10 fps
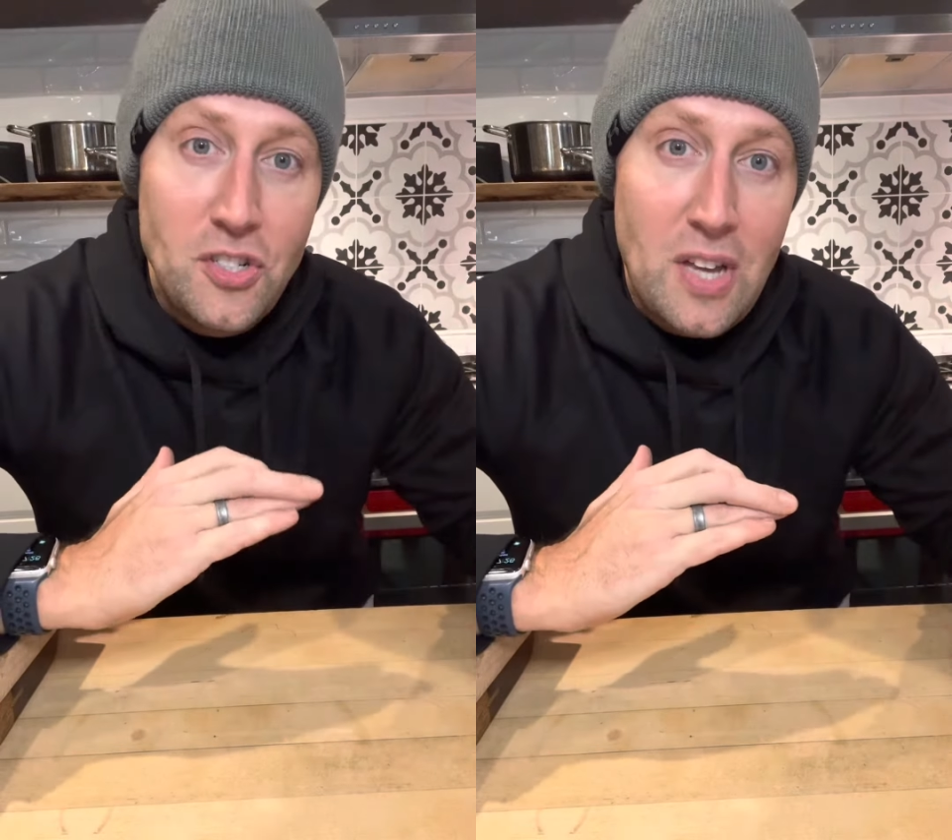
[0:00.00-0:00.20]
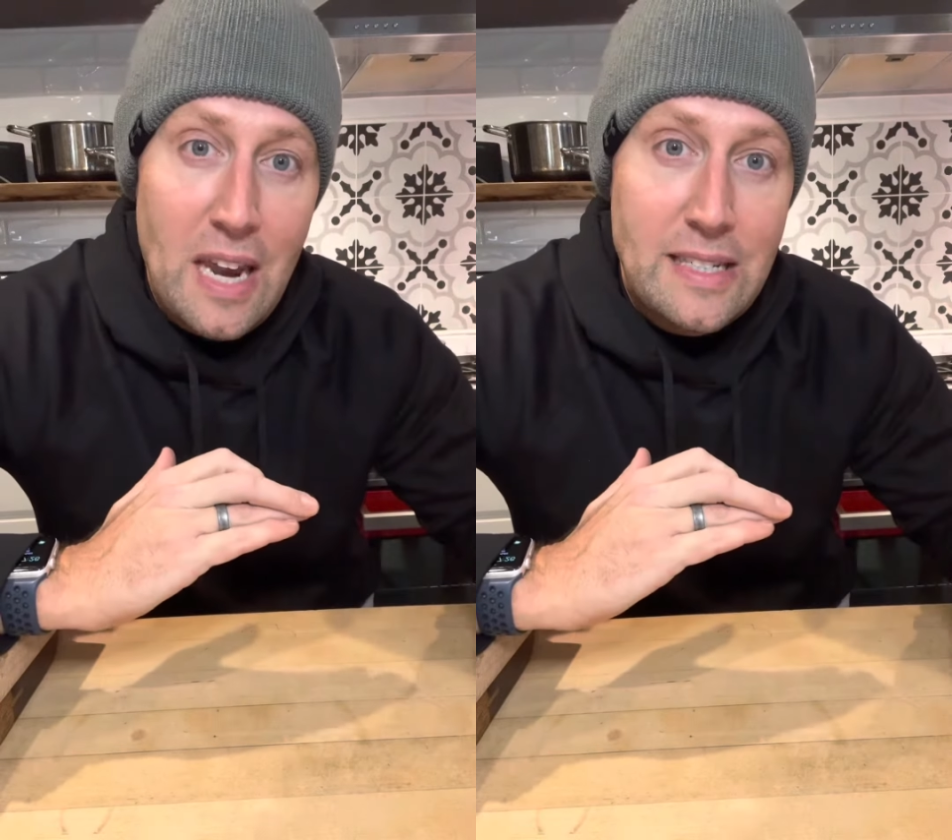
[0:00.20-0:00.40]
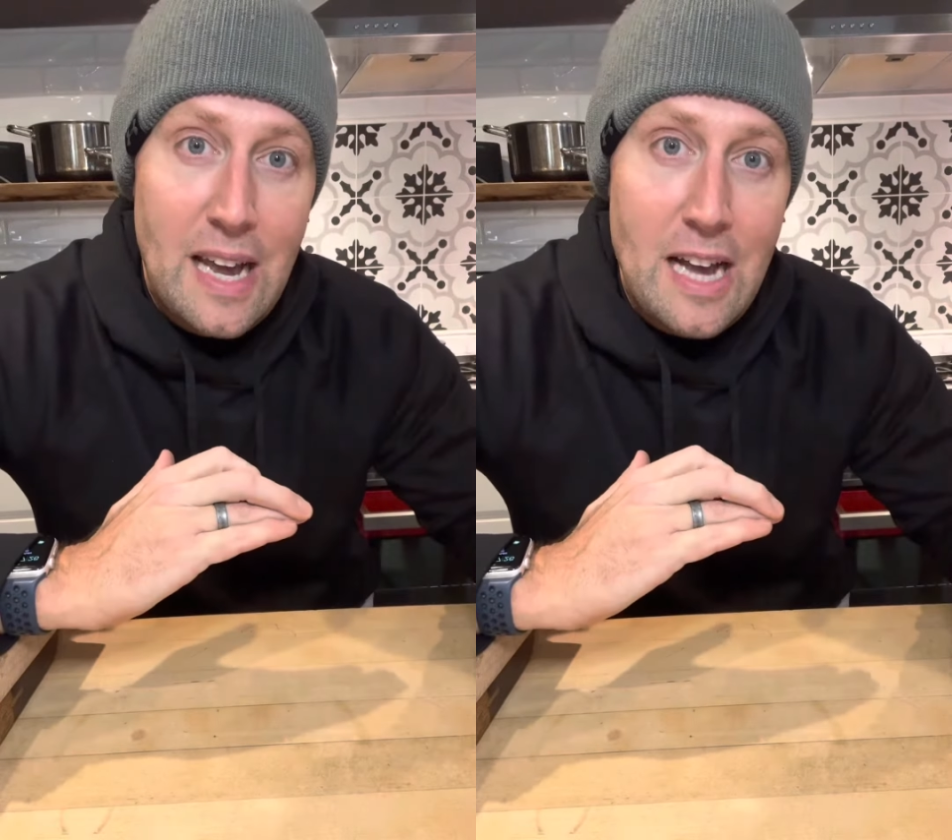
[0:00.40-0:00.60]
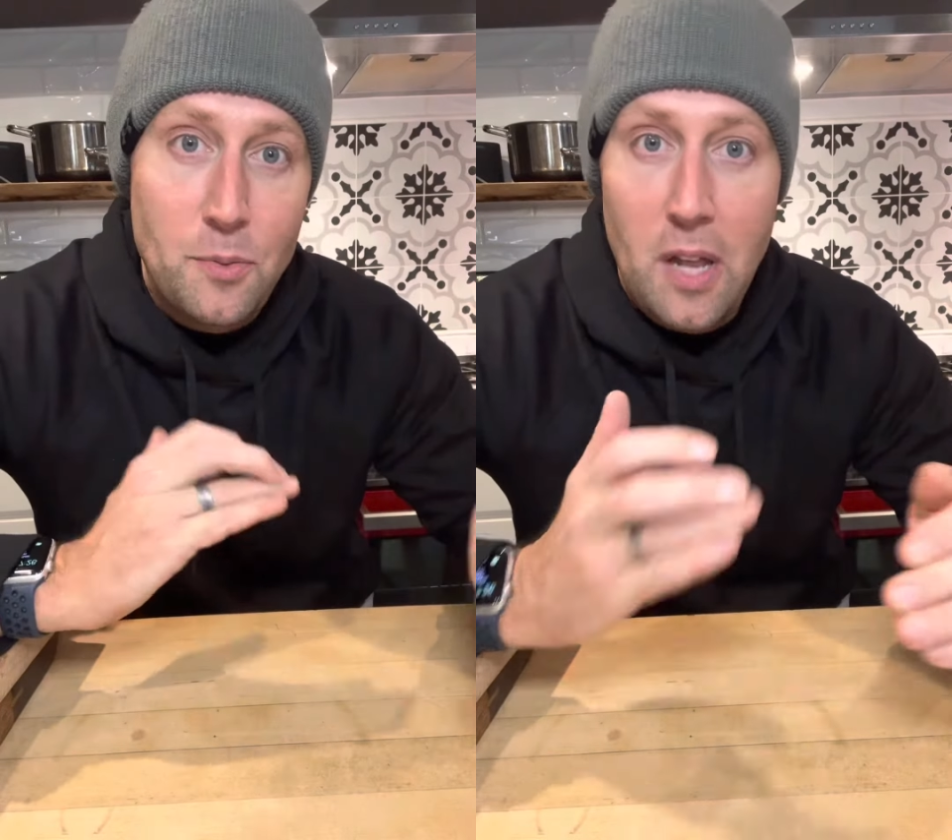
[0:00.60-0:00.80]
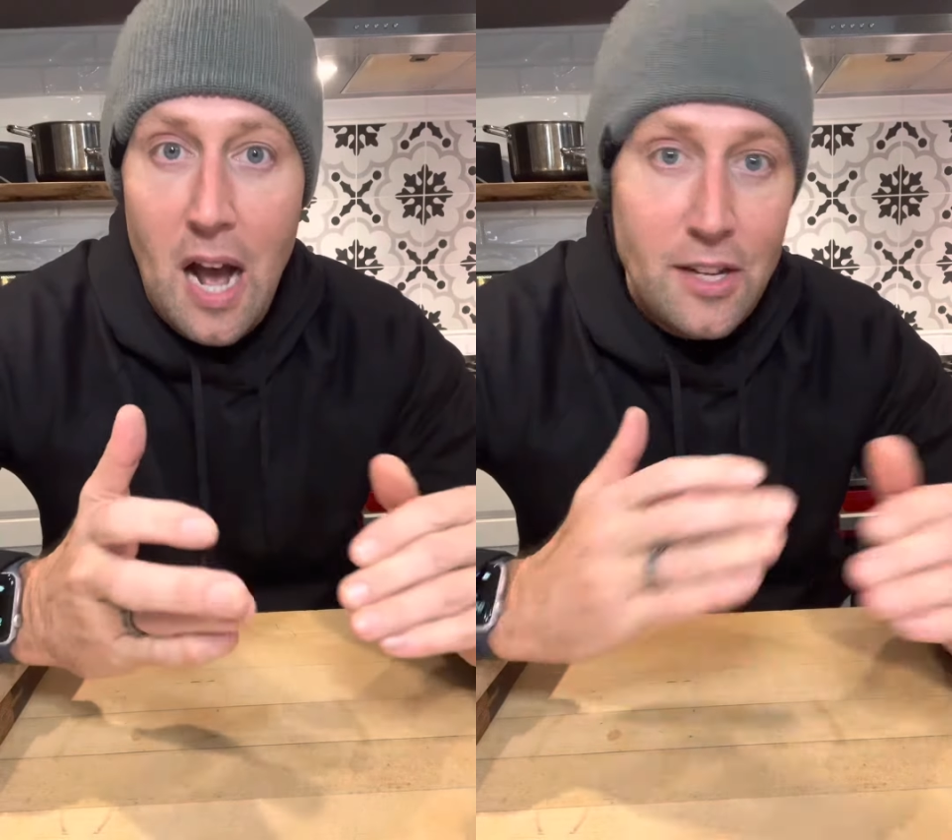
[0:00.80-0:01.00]
and sanitized
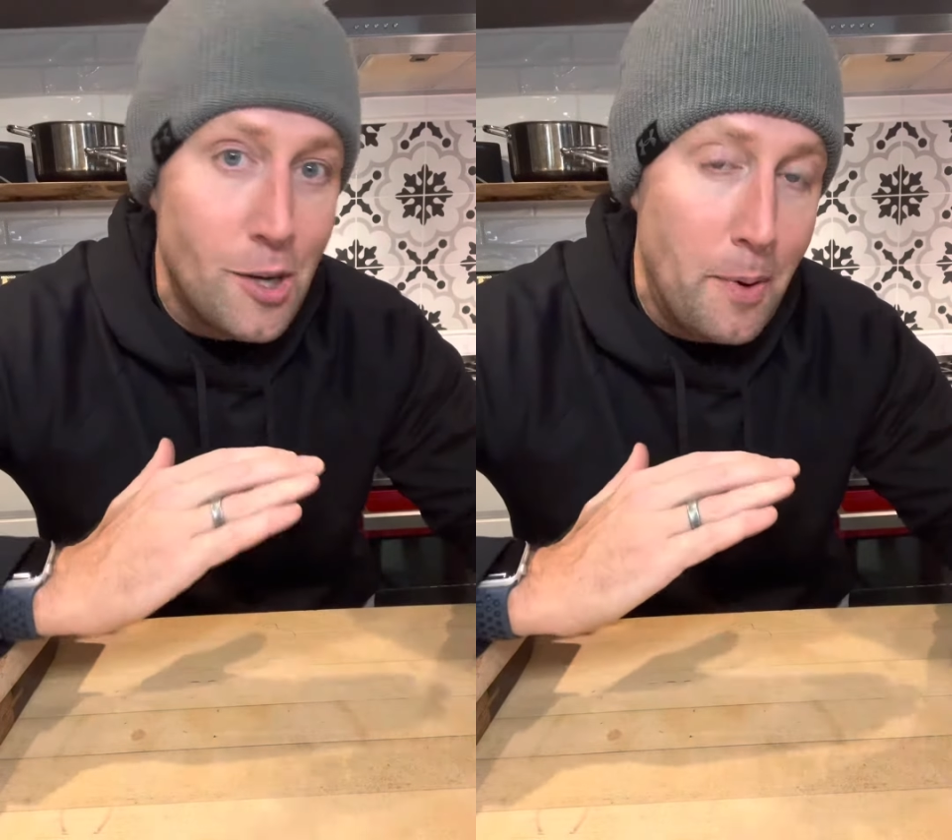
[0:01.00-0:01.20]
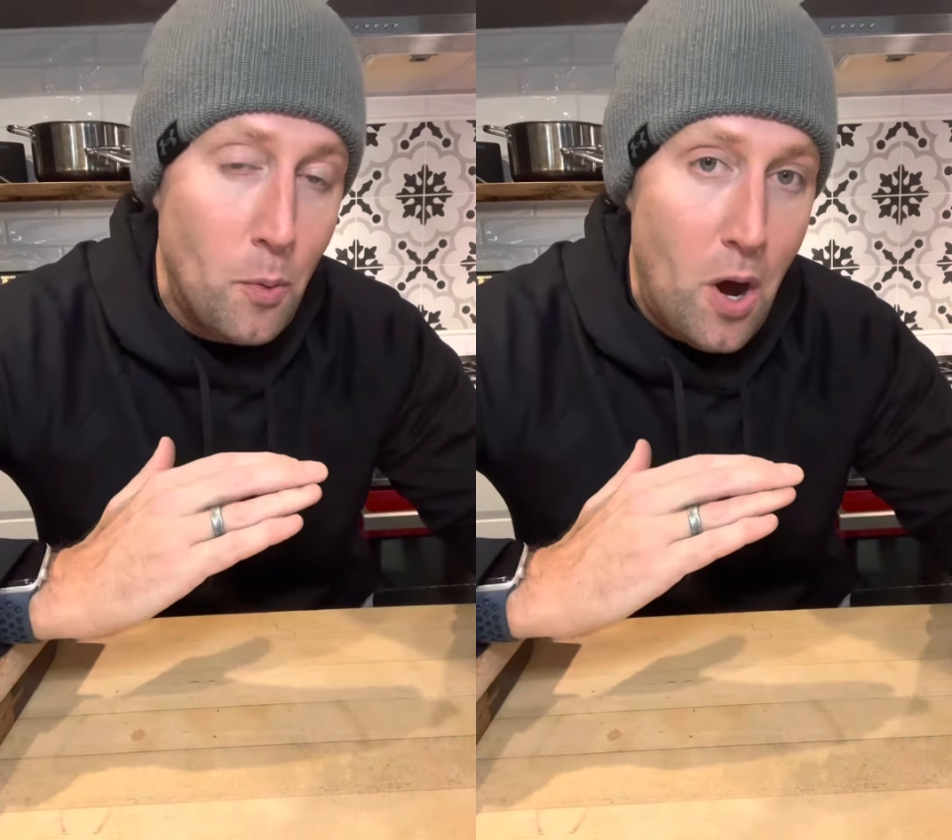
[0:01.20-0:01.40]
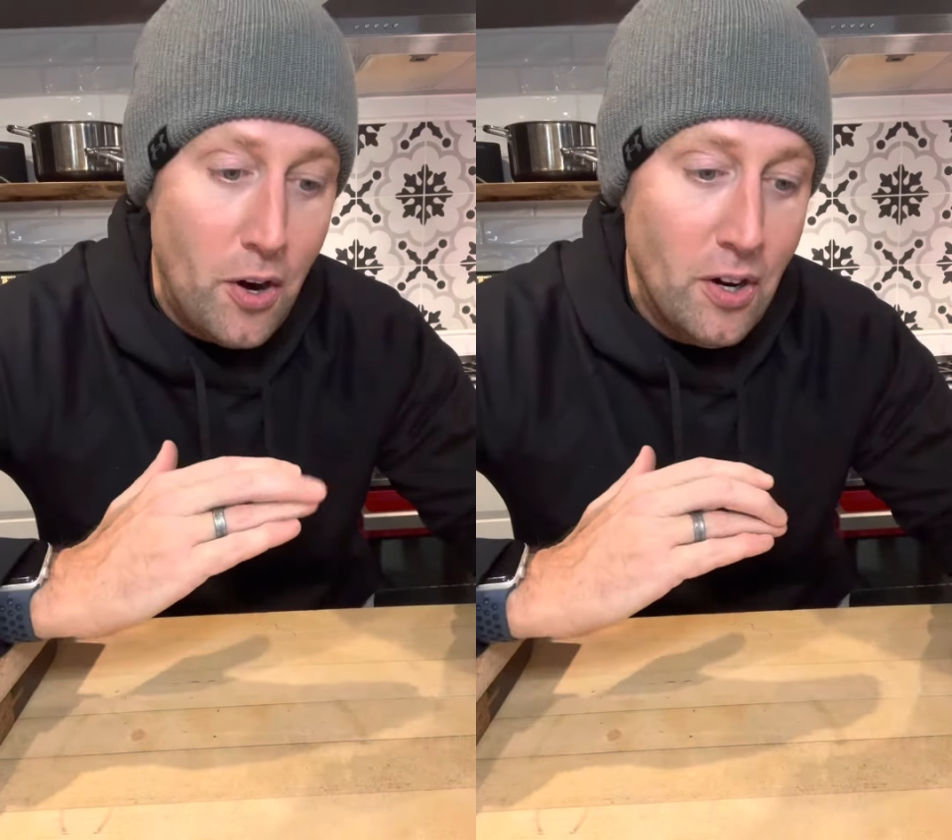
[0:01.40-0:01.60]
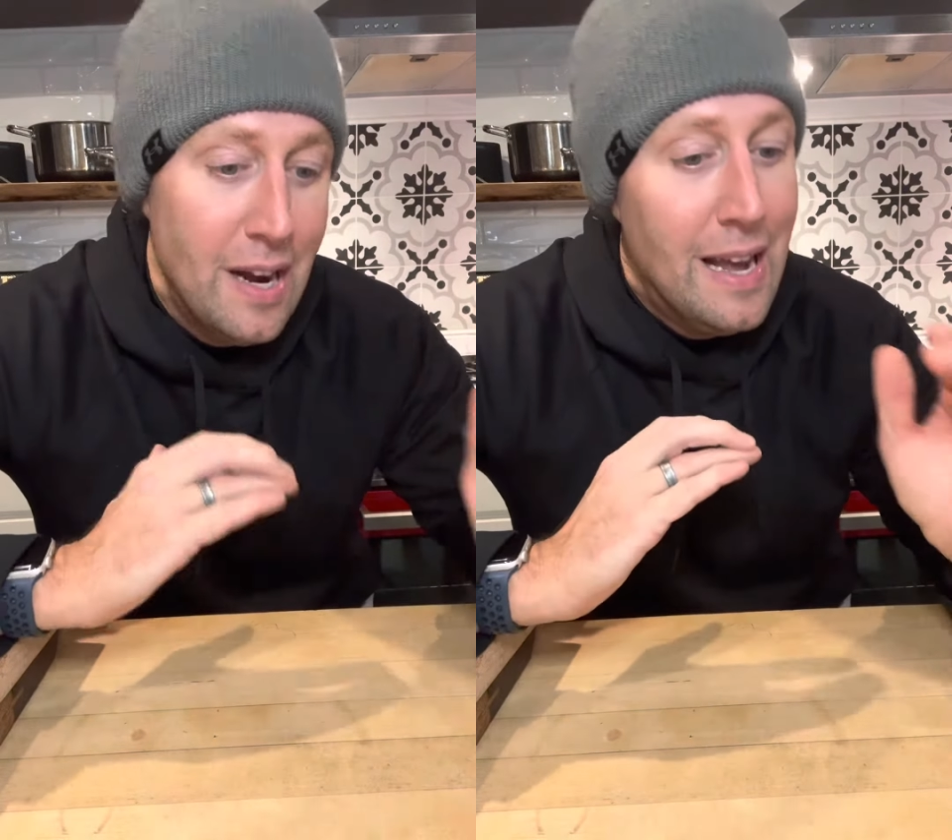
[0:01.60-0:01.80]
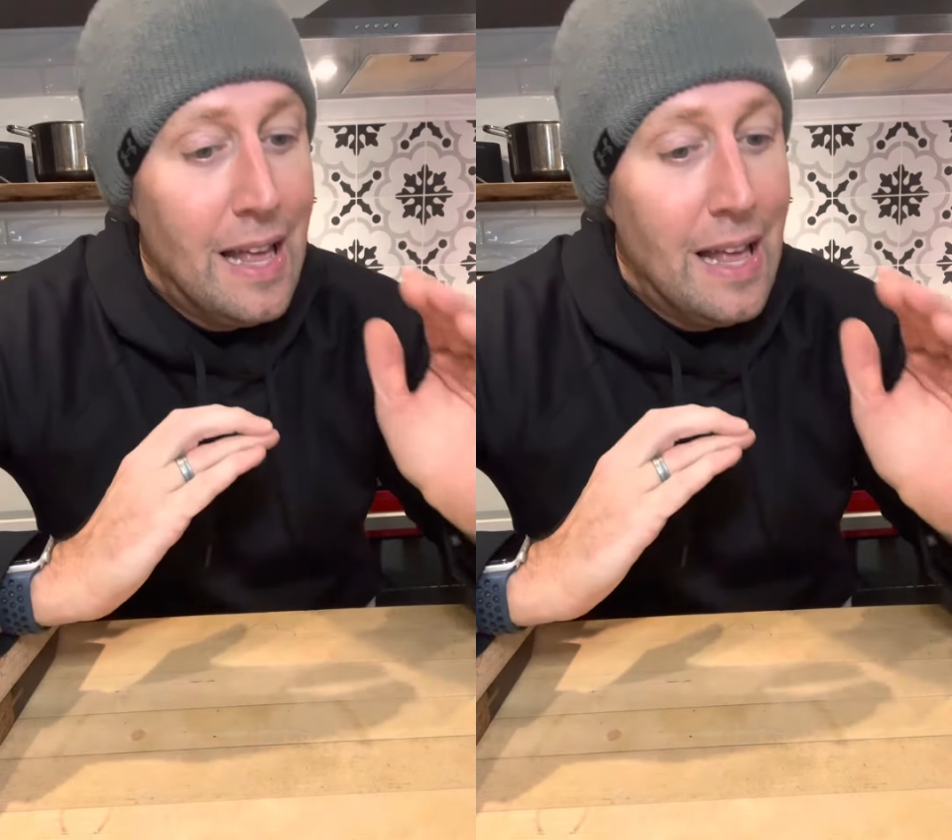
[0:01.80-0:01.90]
with hot soapy water,